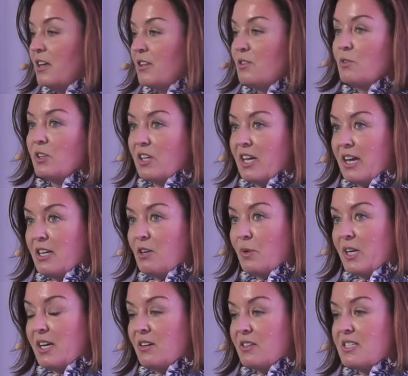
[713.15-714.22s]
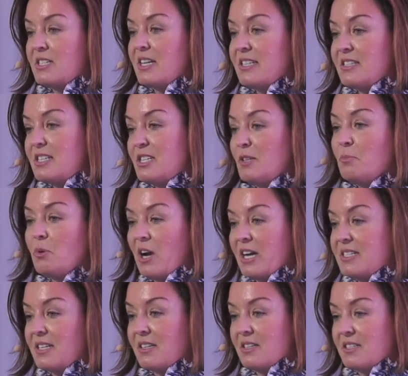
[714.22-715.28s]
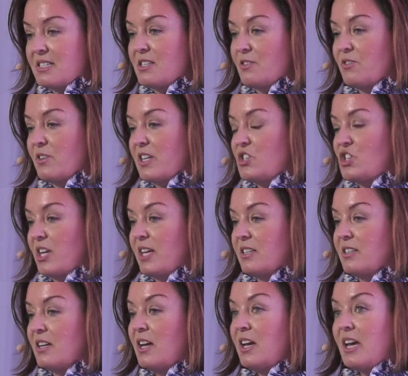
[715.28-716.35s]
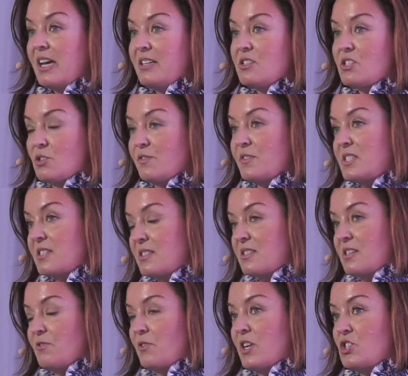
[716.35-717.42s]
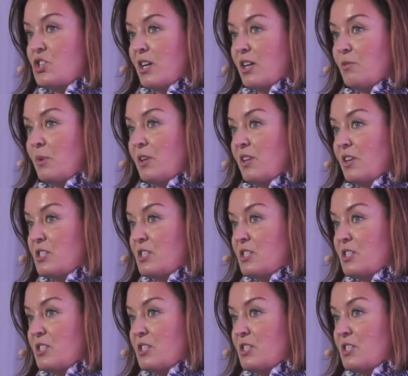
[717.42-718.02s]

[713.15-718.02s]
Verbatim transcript: than really anyone else and see pricing that's differentiated and service that's differentiated,